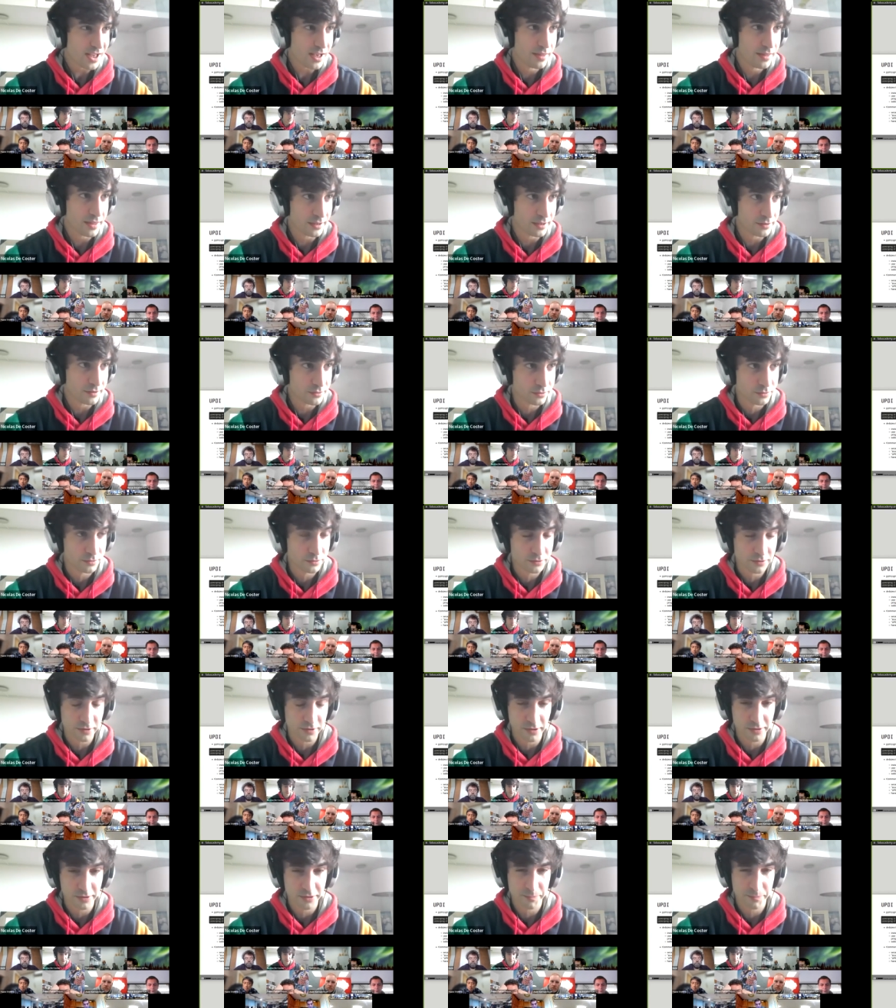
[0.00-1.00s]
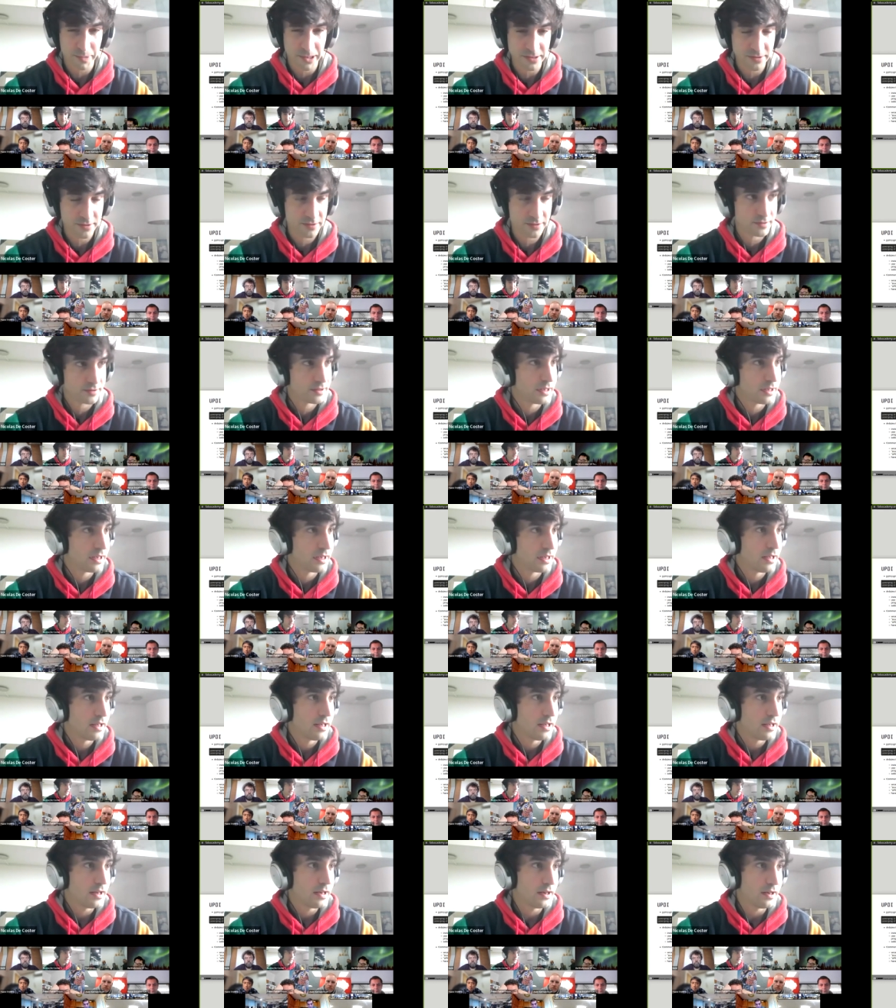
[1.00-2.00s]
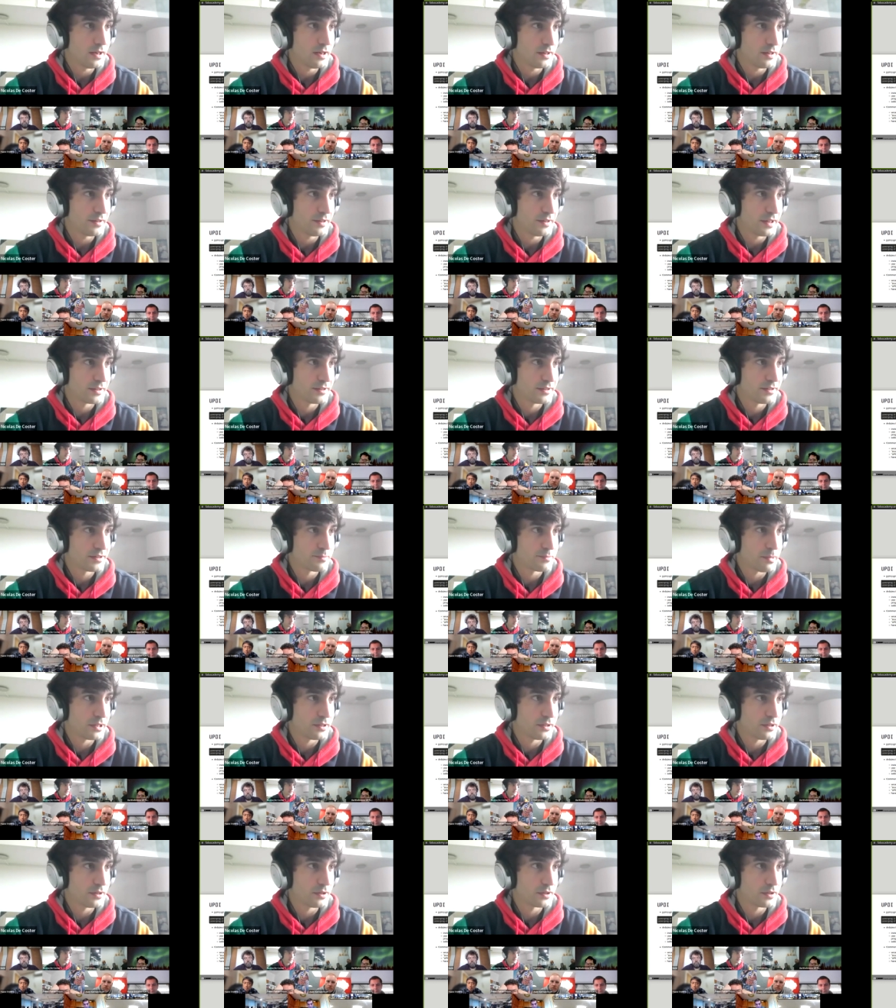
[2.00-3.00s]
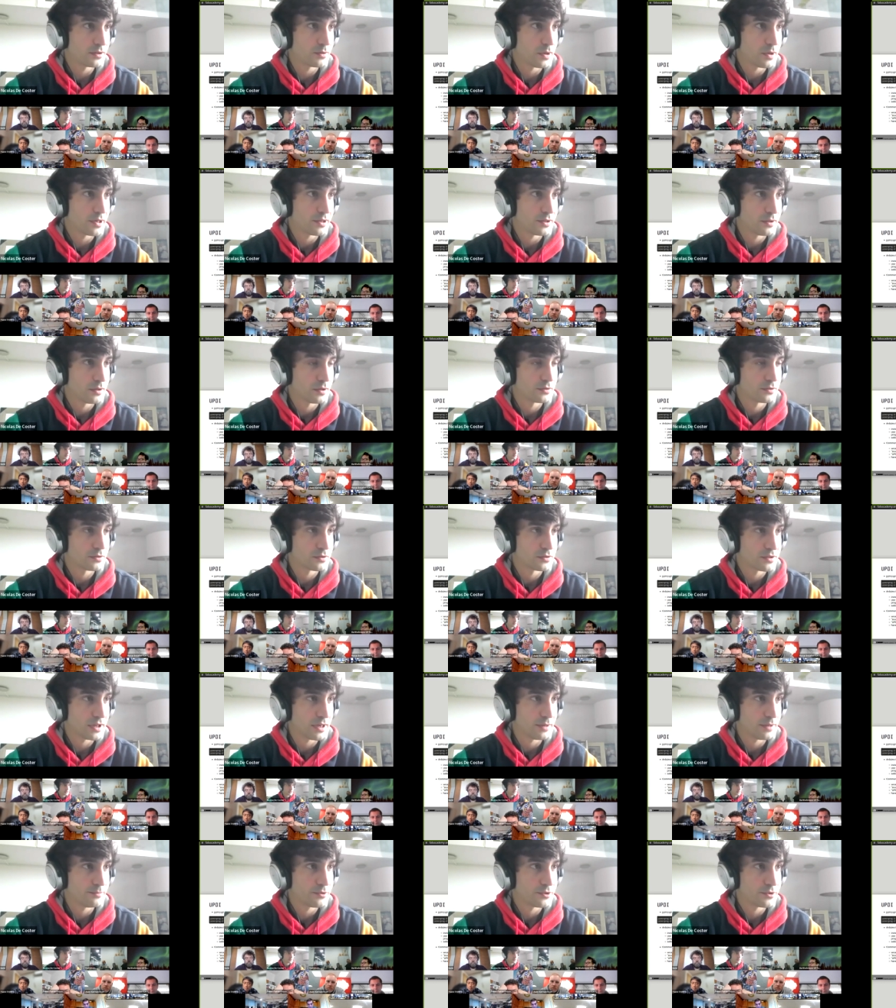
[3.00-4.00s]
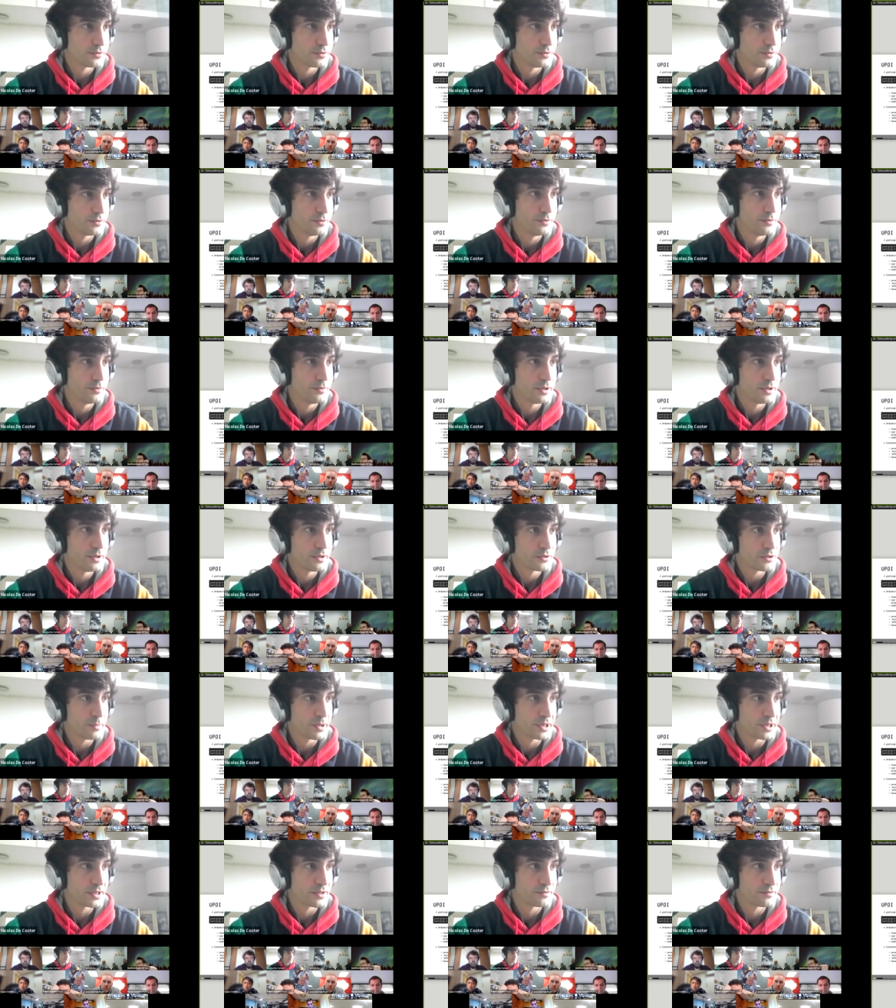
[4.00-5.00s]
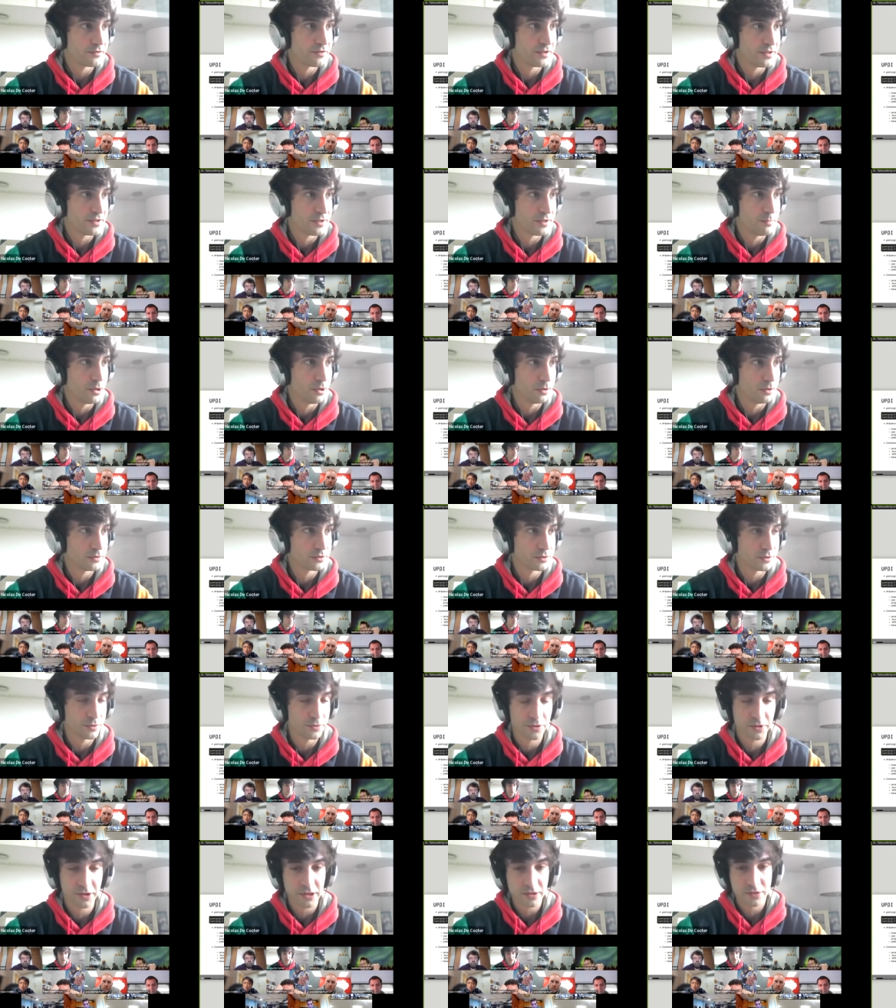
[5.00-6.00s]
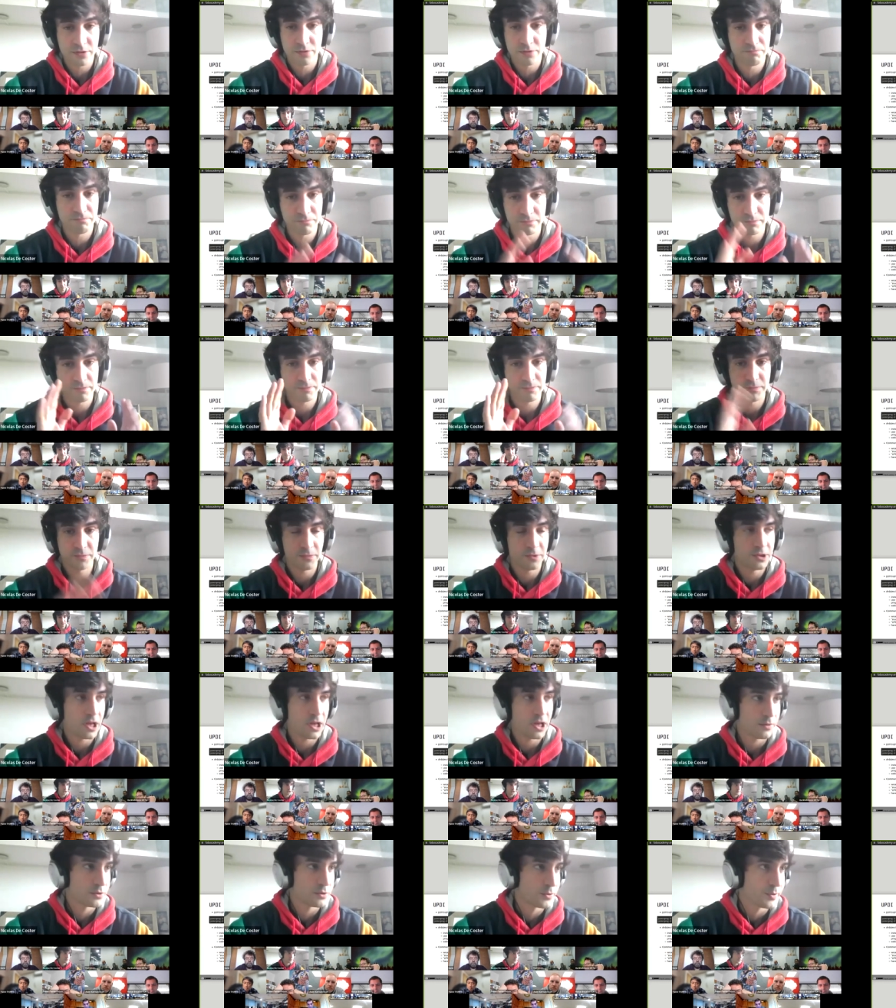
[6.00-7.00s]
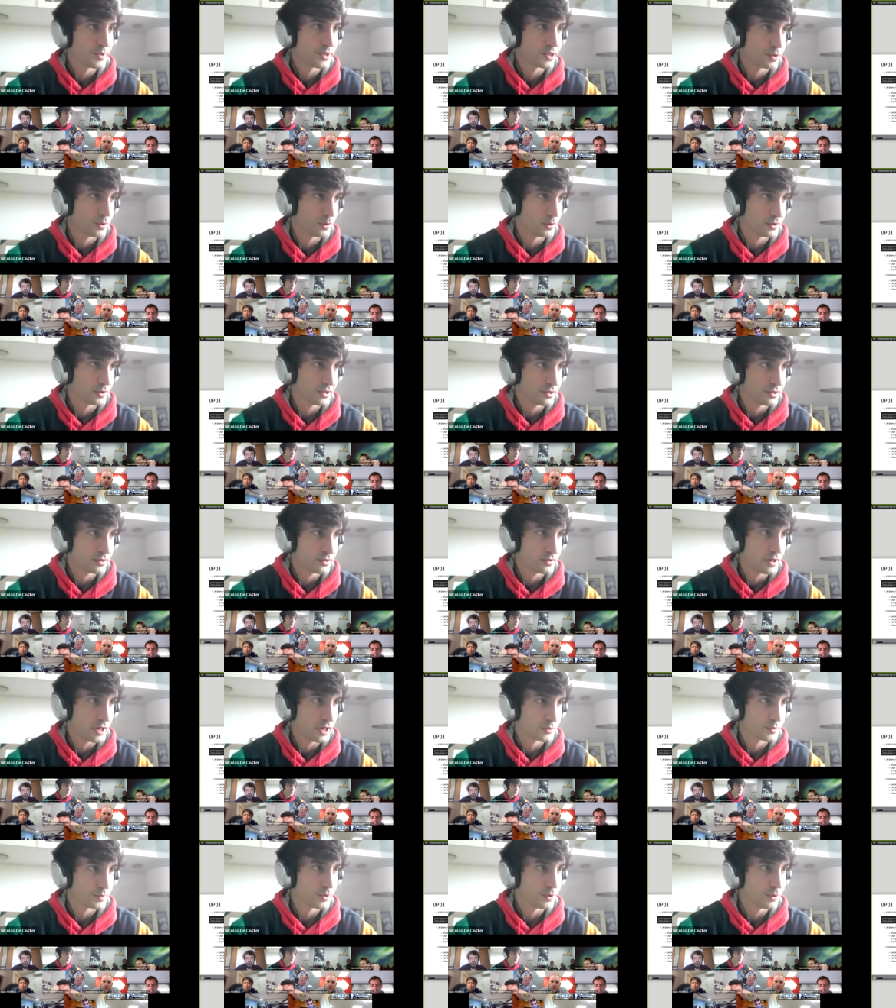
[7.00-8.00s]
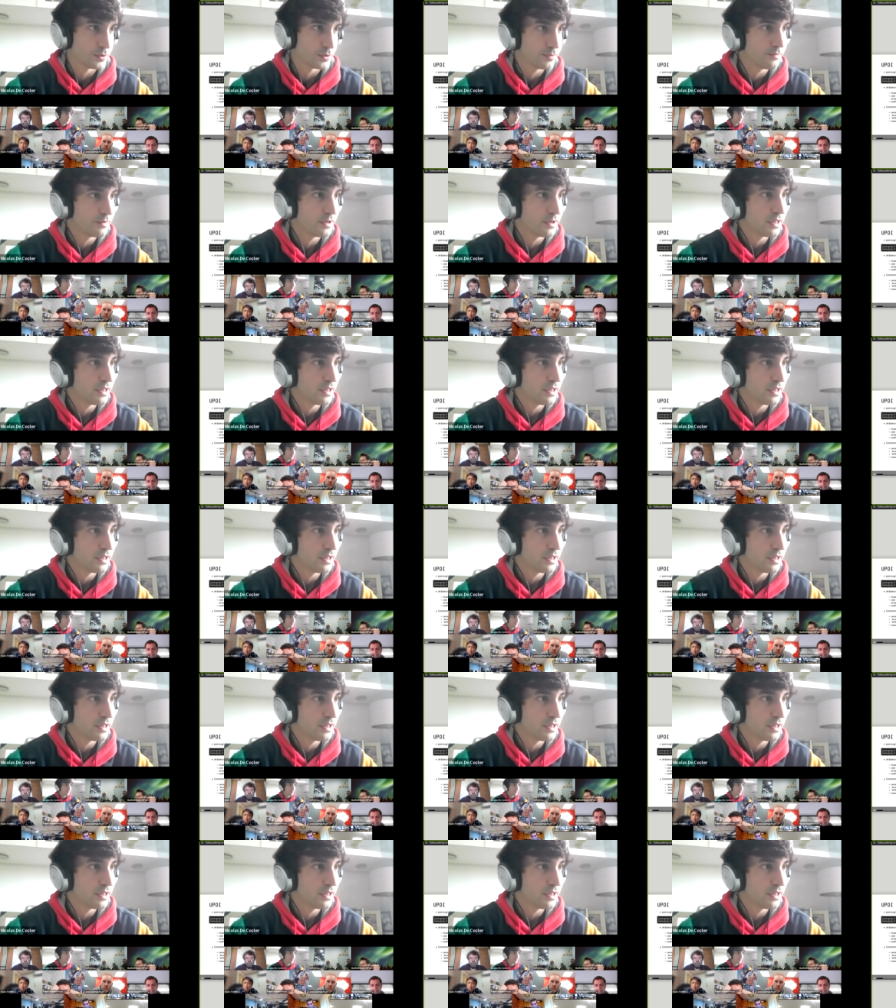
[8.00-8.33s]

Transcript: thanks to Spence, that they spend quite a long time to make it feasible. So you can now do it all in Arduino.